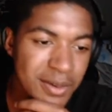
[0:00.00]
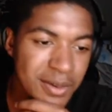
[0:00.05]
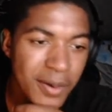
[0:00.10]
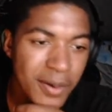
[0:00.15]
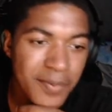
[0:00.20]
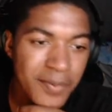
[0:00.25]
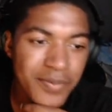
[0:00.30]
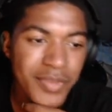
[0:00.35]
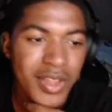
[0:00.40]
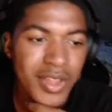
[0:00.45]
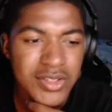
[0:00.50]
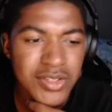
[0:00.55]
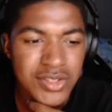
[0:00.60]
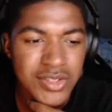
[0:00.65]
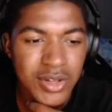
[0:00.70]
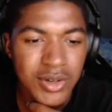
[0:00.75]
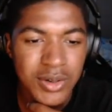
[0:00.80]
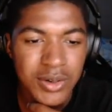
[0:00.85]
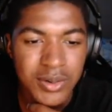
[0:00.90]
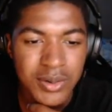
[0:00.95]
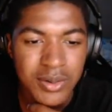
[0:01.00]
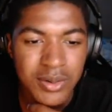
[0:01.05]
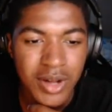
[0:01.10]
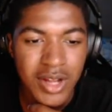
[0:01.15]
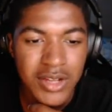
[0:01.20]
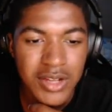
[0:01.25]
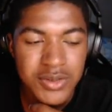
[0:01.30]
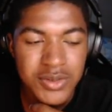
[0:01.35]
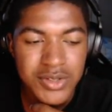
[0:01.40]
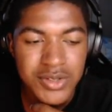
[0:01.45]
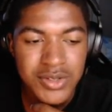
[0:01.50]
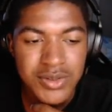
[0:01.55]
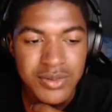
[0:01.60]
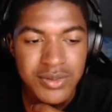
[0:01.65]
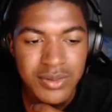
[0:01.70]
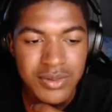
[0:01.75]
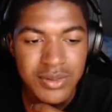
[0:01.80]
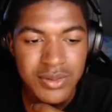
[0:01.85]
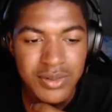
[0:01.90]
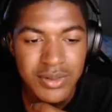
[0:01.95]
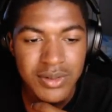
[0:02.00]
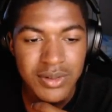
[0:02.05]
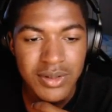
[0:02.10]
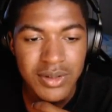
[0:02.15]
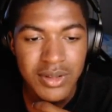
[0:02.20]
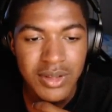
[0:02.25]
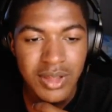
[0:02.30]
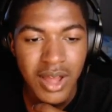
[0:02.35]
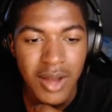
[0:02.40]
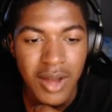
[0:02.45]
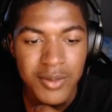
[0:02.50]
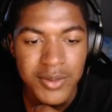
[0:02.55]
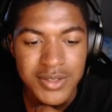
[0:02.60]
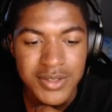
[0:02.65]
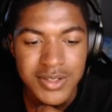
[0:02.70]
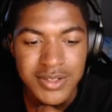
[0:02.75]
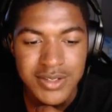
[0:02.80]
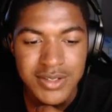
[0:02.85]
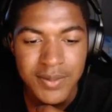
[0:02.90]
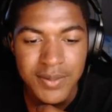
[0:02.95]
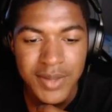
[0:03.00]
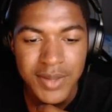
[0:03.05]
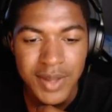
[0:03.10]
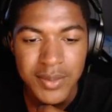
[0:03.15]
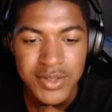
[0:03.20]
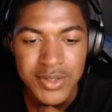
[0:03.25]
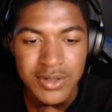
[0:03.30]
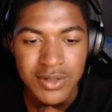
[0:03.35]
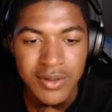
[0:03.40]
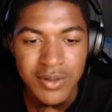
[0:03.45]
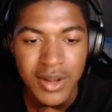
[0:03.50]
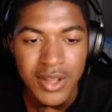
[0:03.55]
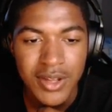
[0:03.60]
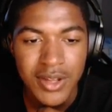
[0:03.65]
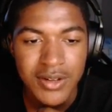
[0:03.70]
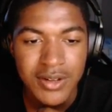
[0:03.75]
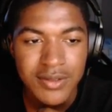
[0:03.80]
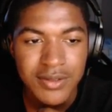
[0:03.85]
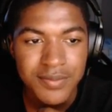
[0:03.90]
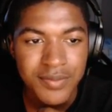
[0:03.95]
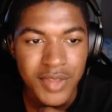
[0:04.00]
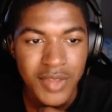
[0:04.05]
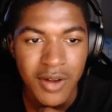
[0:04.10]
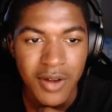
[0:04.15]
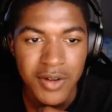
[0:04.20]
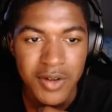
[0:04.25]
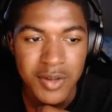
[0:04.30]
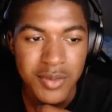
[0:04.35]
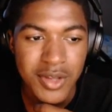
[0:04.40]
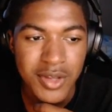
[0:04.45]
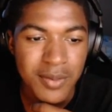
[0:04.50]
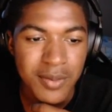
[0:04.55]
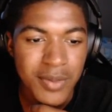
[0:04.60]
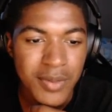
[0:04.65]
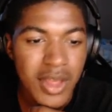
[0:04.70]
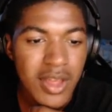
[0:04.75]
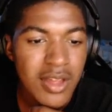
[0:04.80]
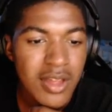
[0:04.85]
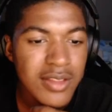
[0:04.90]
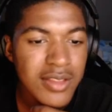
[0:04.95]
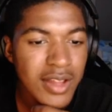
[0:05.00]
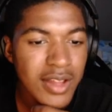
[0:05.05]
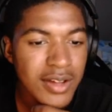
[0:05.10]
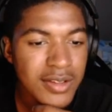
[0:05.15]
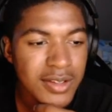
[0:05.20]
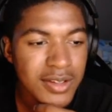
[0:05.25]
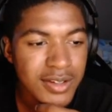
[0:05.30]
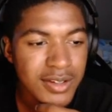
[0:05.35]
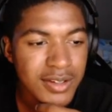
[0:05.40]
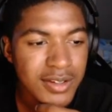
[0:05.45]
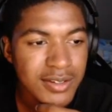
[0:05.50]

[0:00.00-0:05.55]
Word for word: on. So honest with you, I was gonna stop the episode right here. I already beat him. Now look.